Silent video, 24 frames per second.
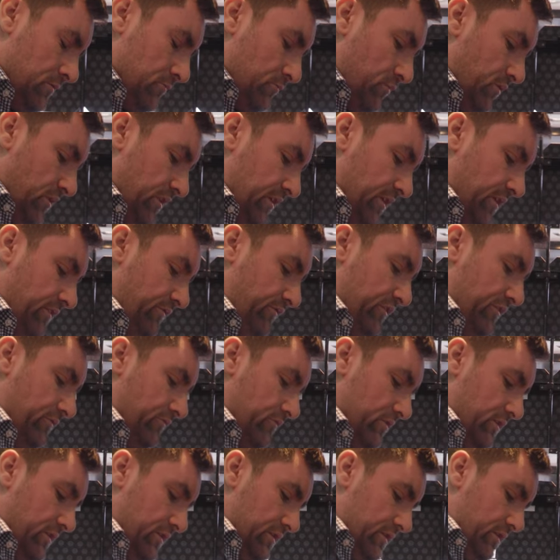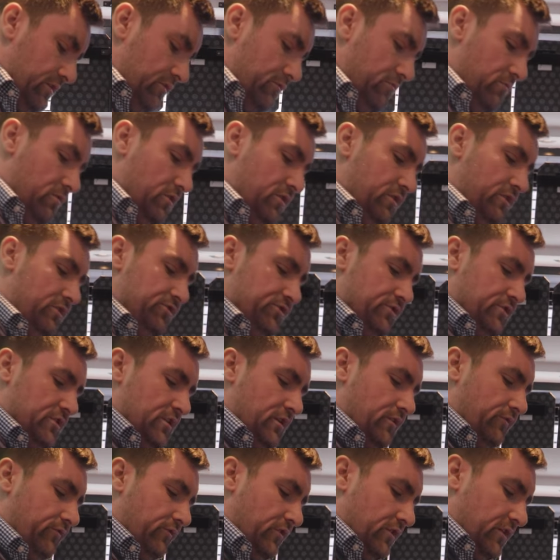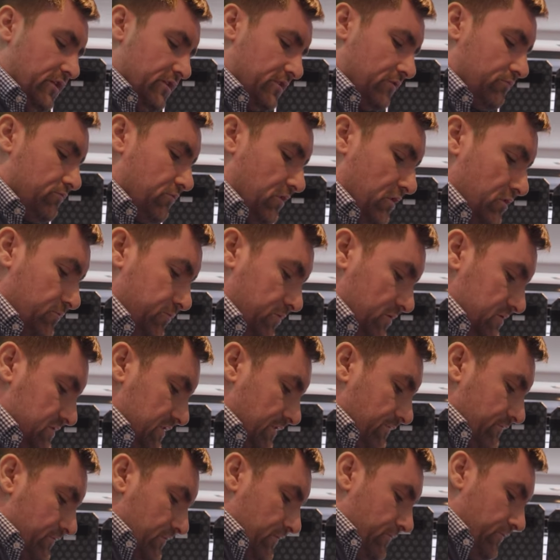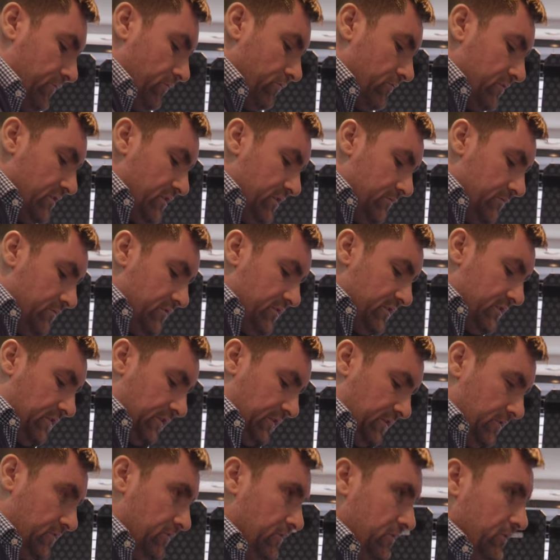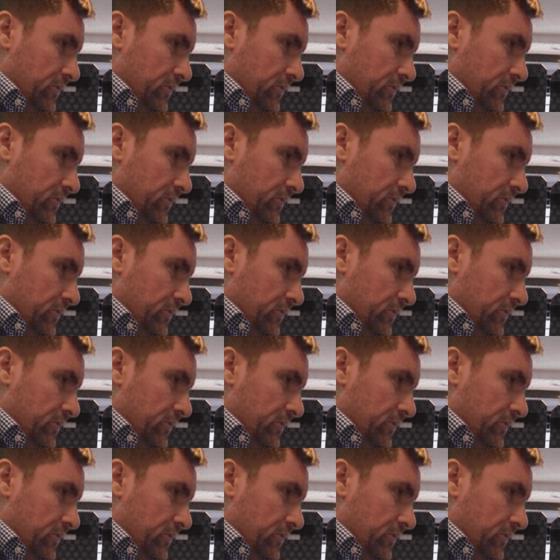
Put anything really you wanted, you can go for like a rope or something if you really wanted to.